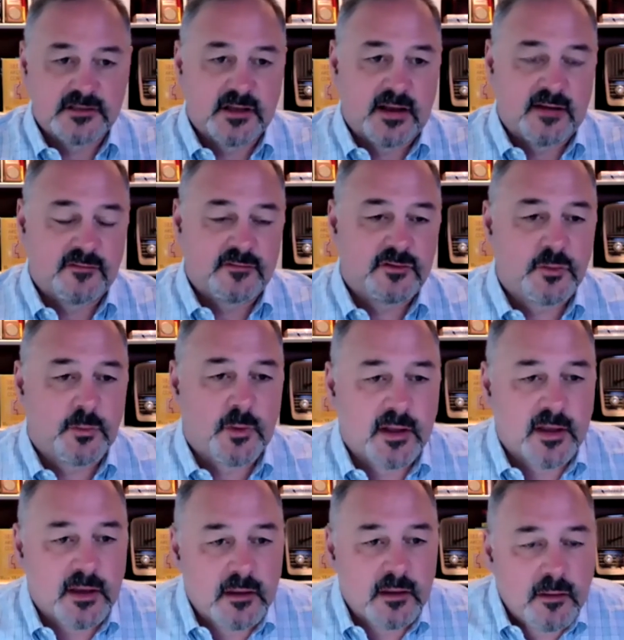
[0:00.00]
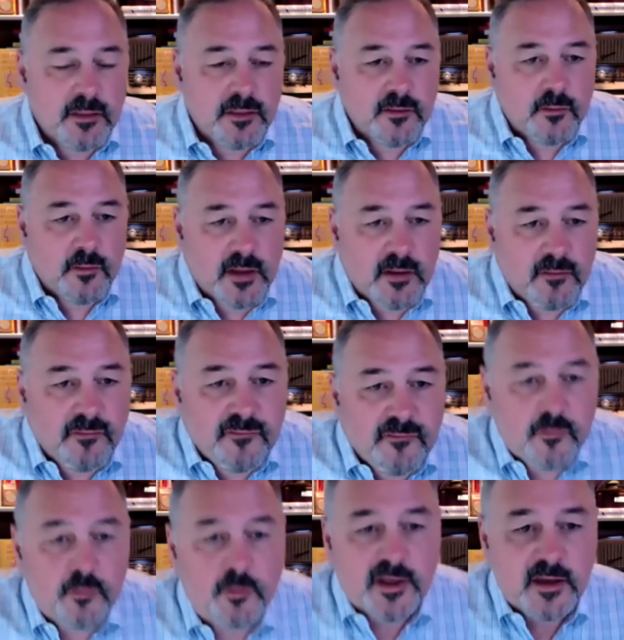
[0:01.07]
that have 20, 30,
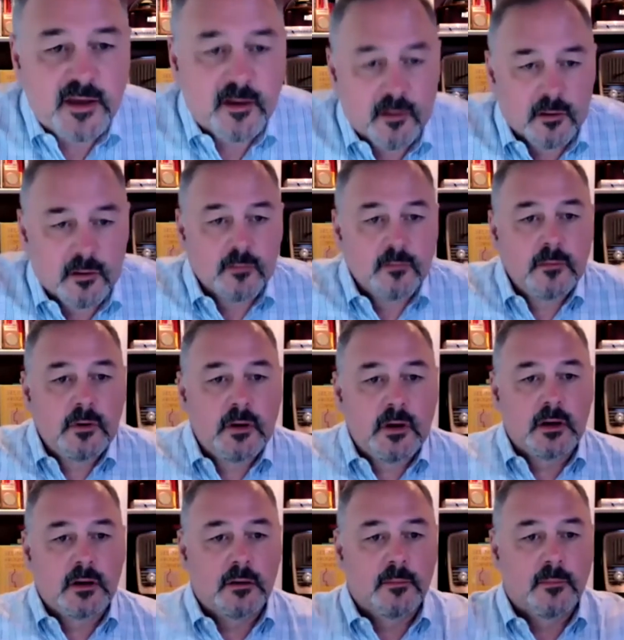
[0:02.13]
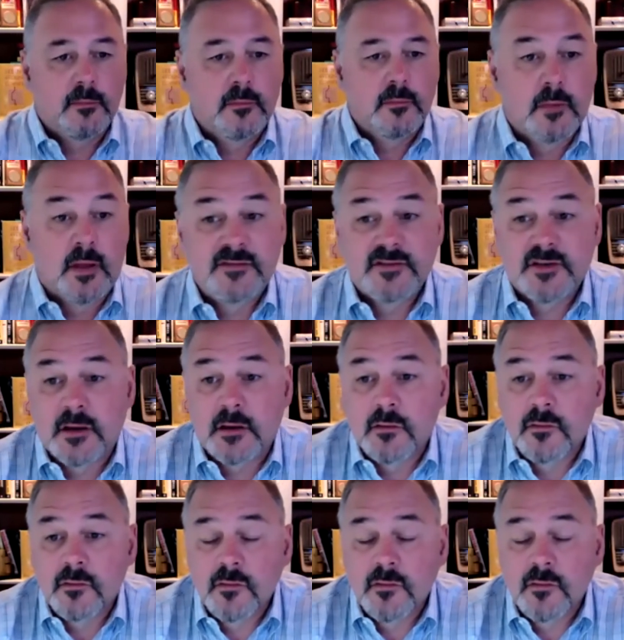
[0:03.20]
40 year life cycles.